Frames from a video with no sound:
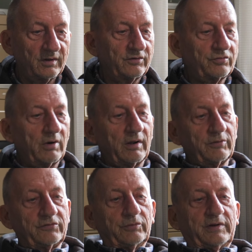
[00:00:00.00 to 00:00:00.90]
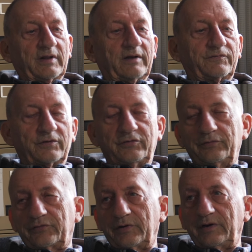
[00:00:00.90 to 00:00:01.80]
So I was doing that for
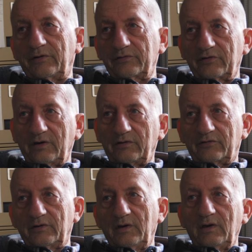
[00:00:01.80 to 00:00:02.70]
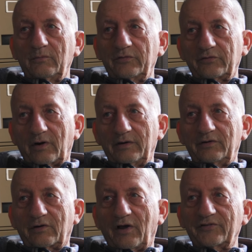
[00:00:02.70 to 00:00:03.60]
2-3 years, and it was starting
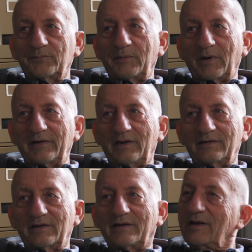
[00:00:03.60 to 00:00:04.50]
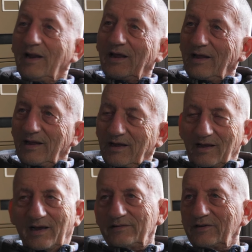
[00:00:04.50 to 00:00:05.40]
to cost me money, and then
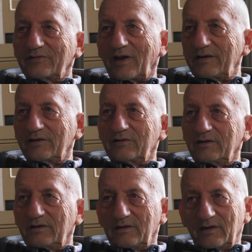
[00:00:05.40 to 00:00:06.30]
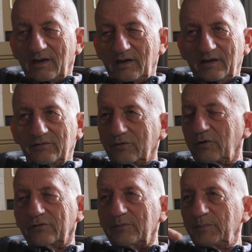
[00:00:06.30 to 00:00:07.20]
I decided, it
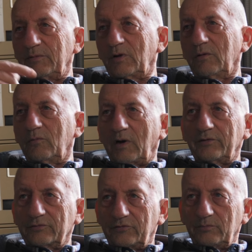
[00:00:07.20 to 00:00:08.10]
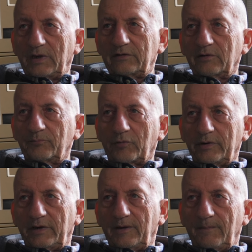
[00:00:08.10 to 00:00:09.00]
occurred to me, well, why don't you make them
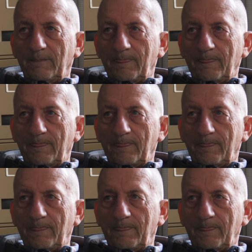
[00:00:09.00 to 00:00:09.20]
pretty?